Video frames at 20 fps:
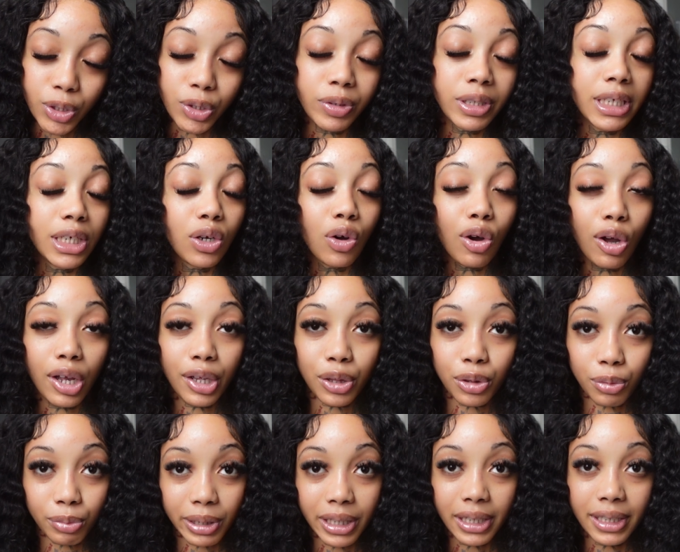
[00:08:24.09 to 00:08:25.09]
You need all
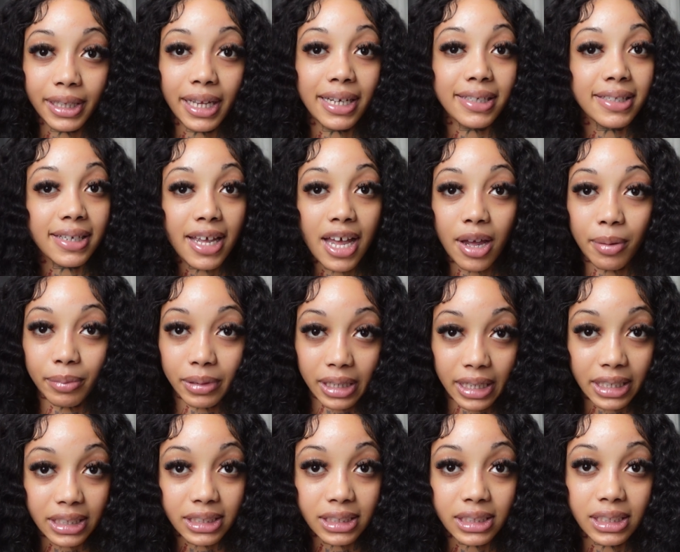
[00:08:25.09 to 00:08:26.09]
three. That's a
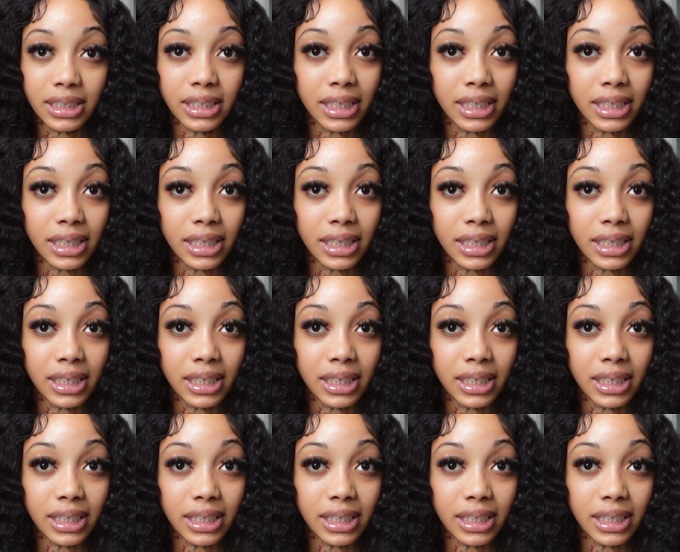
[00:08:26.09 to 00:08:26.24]
combination.